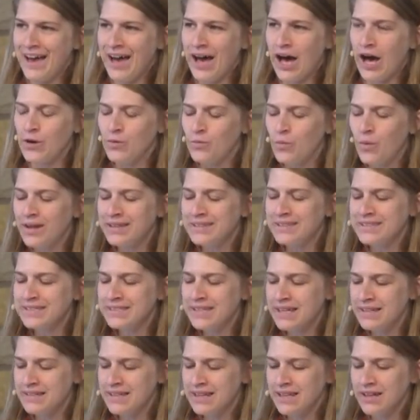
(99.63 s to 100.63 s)
On one
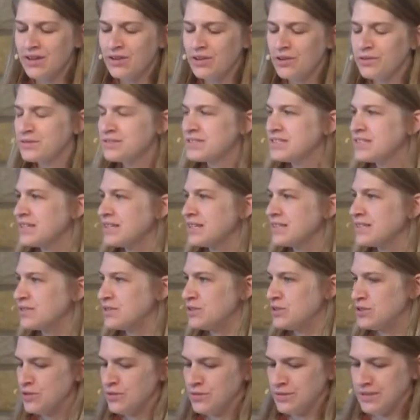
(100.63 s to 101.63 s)
Sunday close to his
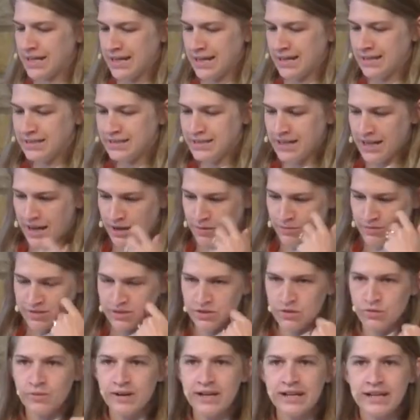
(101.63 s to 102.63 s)
due date, I was
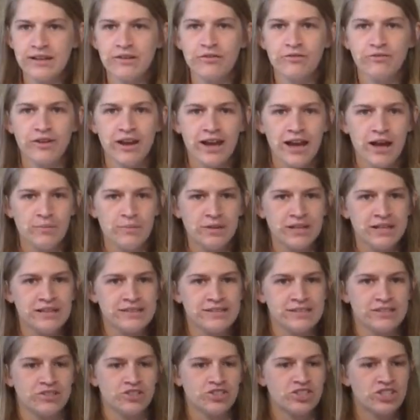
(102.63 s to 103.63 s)
greeting
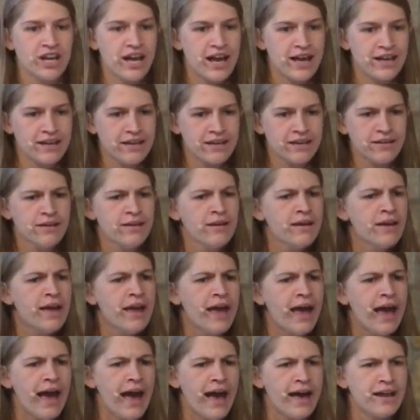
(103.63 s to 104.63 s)
families and chatting,
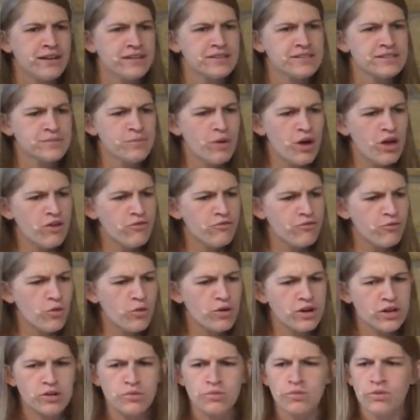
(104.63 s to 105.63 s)
and a small
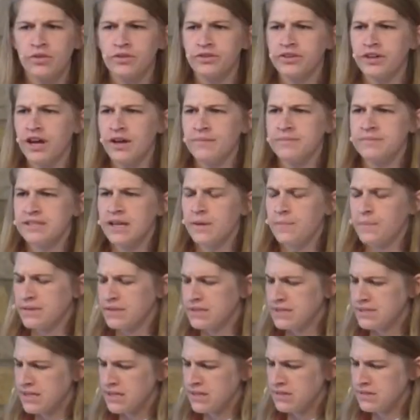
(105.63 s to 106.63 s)
4-year-old comes up
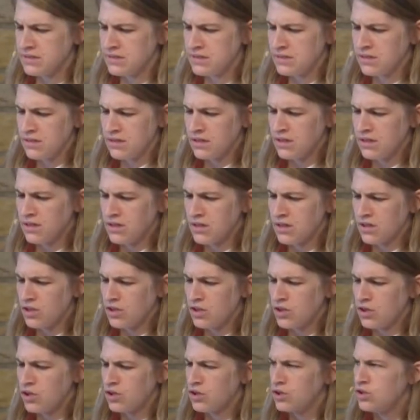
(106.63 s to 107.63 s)
and says,
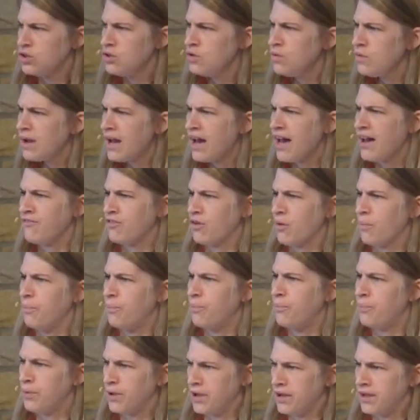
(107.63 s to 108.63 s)
"You have a
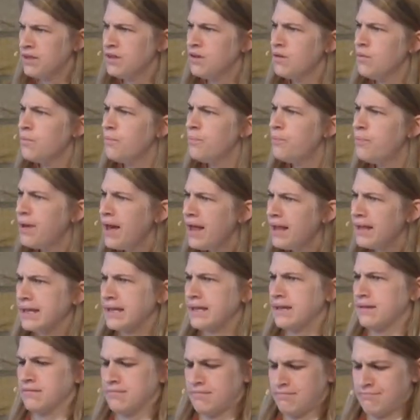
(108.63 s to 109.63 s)
big
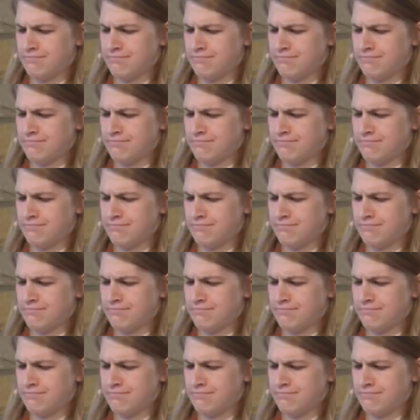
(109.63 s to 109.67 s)
belly."